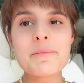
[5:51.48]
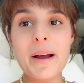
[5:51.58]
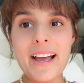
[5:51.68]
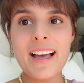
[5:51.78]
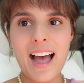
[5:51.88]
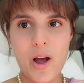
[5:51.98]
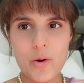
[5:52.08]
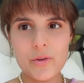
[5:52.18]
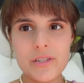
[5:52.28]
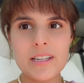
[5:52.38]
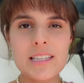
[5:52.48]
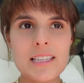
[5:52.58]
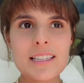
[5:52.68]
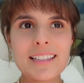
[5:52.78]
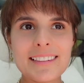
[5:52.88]
buying a house,
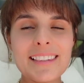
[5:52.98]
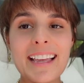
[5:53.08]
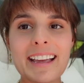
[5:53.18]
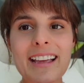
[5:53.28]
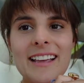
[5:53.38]
like,